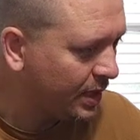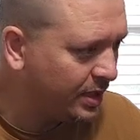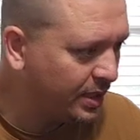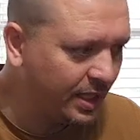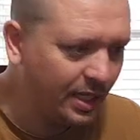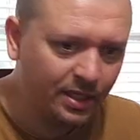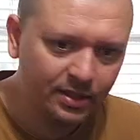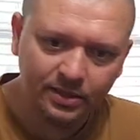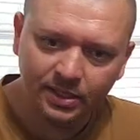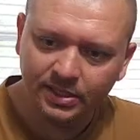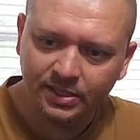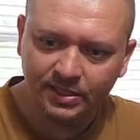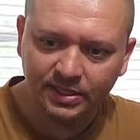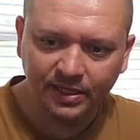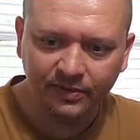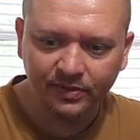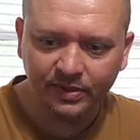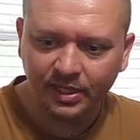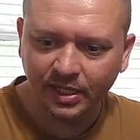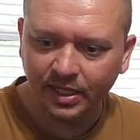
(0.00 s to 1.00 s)
yeah, this is
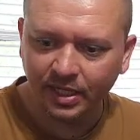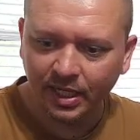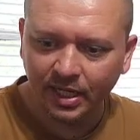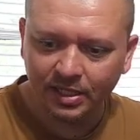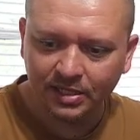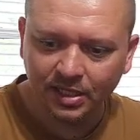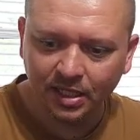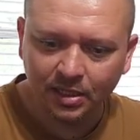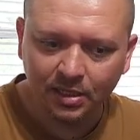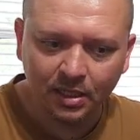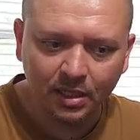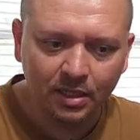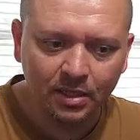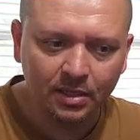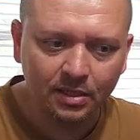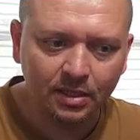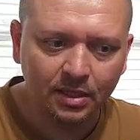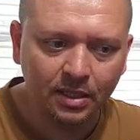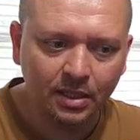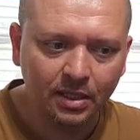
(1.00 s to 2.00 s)
everything, guys.
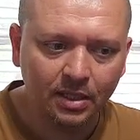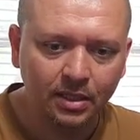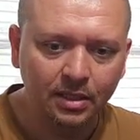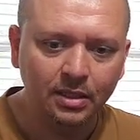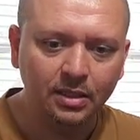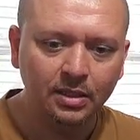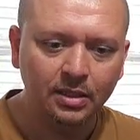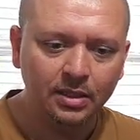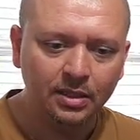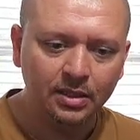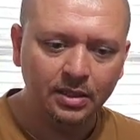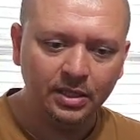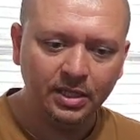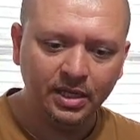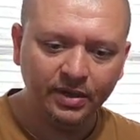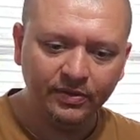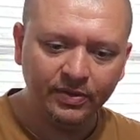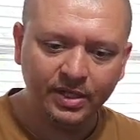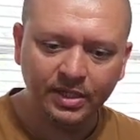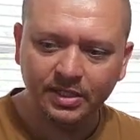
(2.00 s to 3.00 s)
I'll
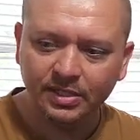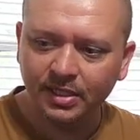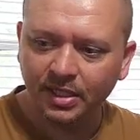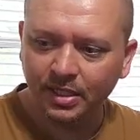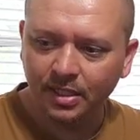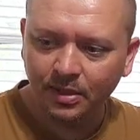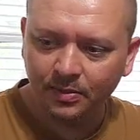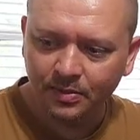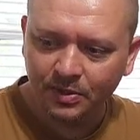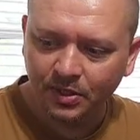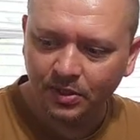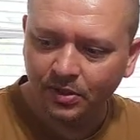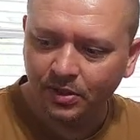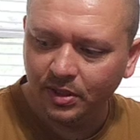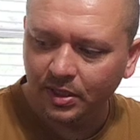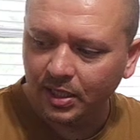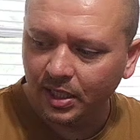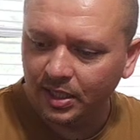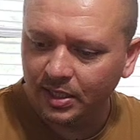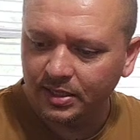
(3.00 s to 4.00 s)
get everything set up so you
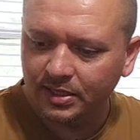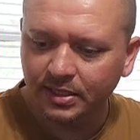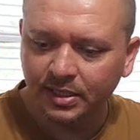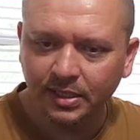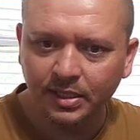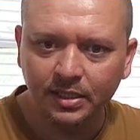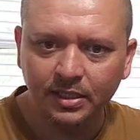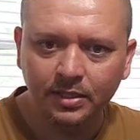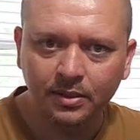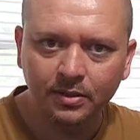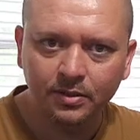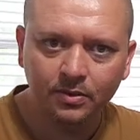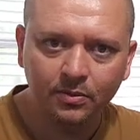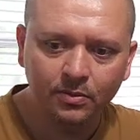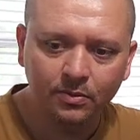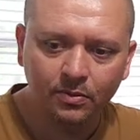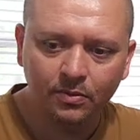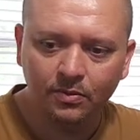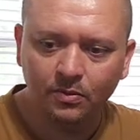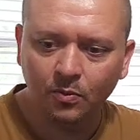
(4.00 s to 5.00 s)
can kind of see
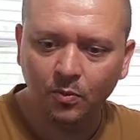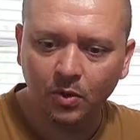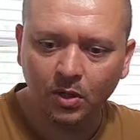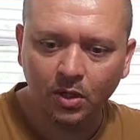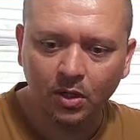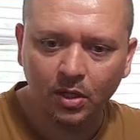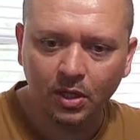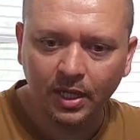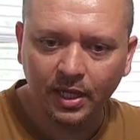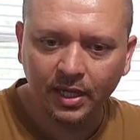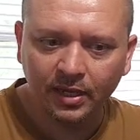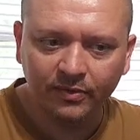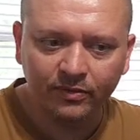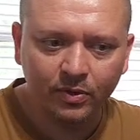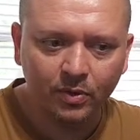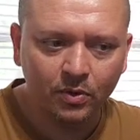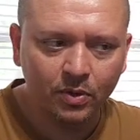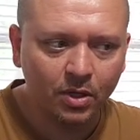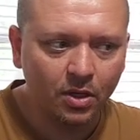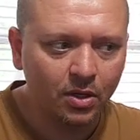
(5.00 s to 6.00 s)
what all I have
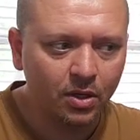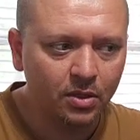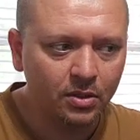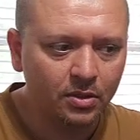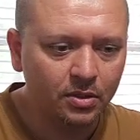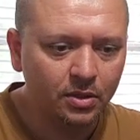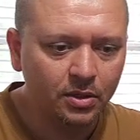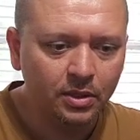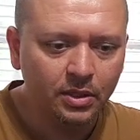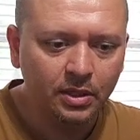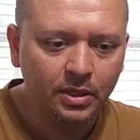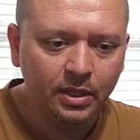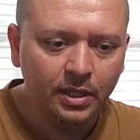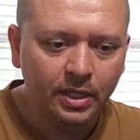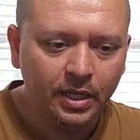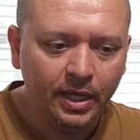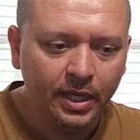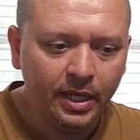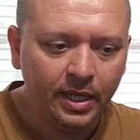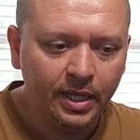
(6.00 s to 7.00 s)
going on.
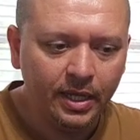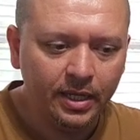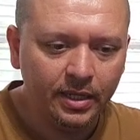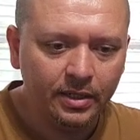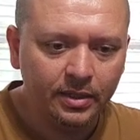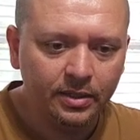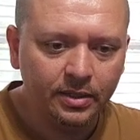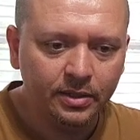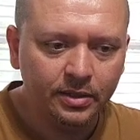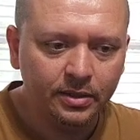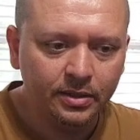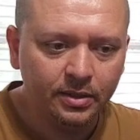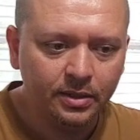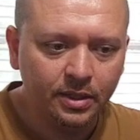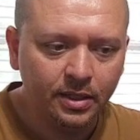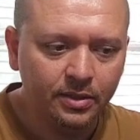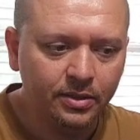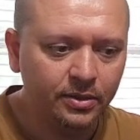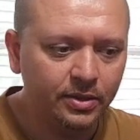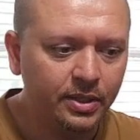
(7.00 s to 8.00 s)
And
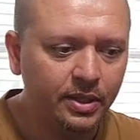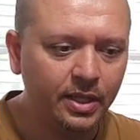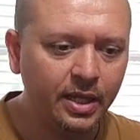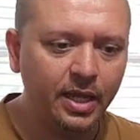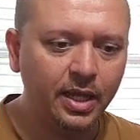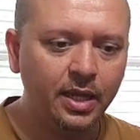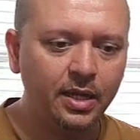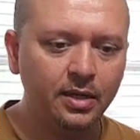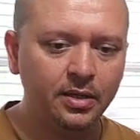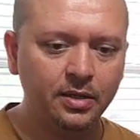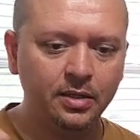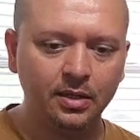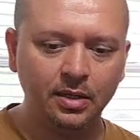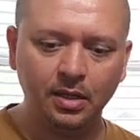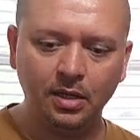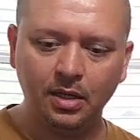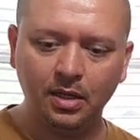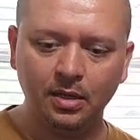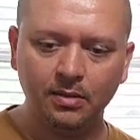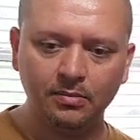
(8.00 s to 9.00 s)
other than that,
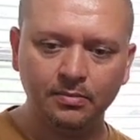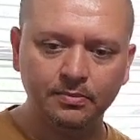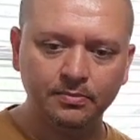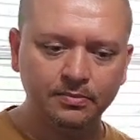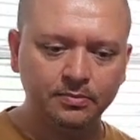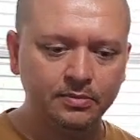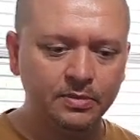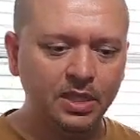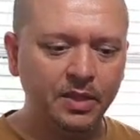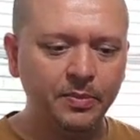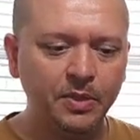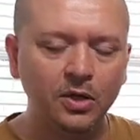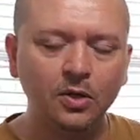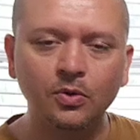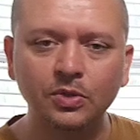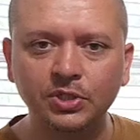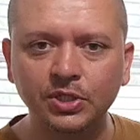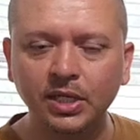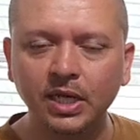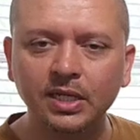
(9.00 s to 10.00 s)
let me know
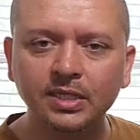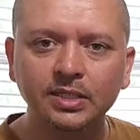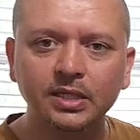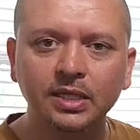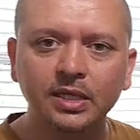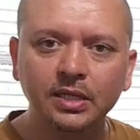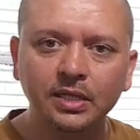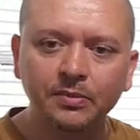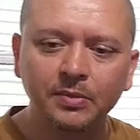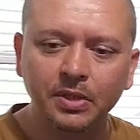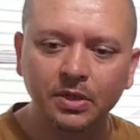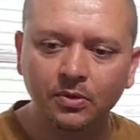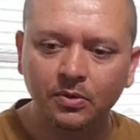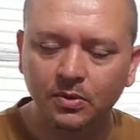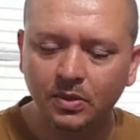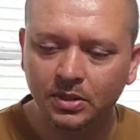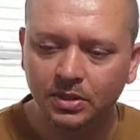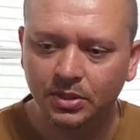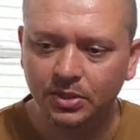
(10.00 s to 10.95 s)
what you guys think. Let me know